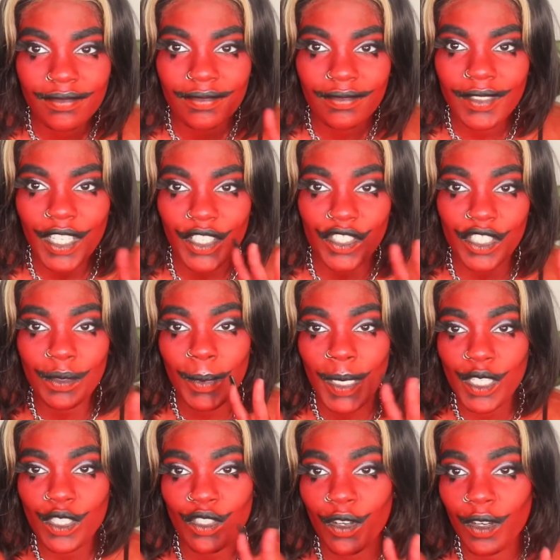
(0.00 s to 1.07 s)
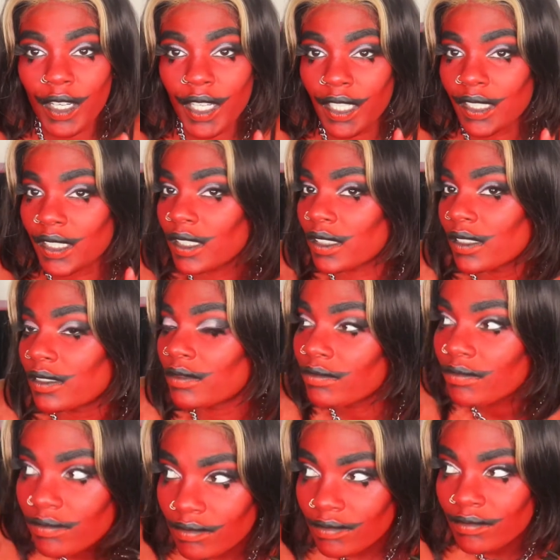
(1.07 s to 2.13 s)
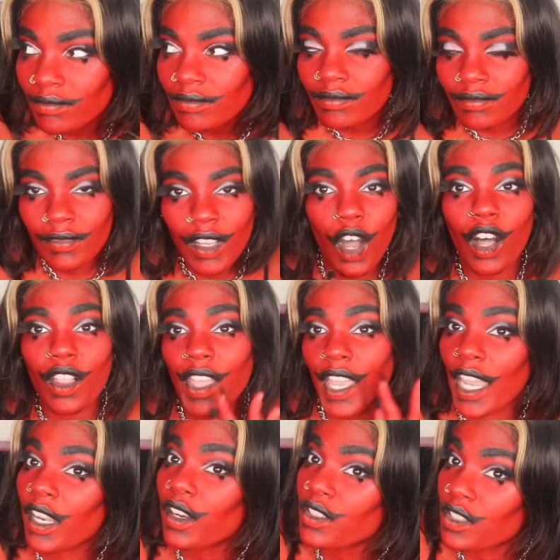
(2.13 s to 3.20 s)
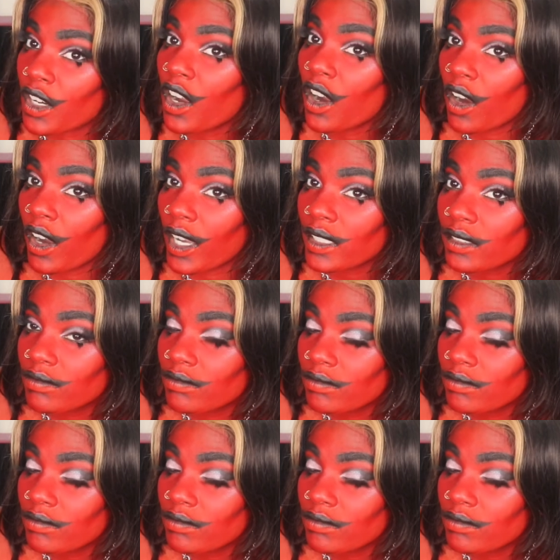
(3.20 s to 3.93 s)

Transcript: let's just make sure all the haters are gone.